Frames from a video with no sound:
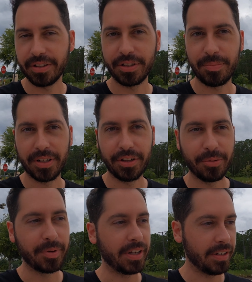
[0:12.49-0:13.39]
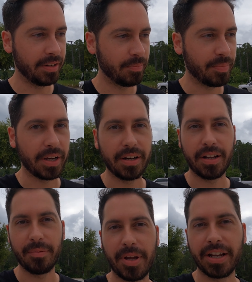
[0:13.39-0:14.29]
It's been a little bit, but
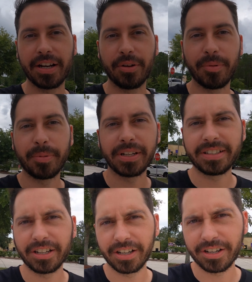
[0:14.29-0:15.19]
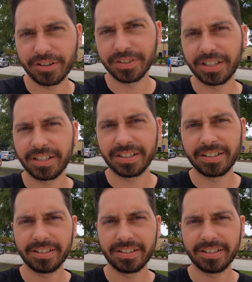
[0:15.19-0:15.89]
I'm hanging out with my buddy Derek over here.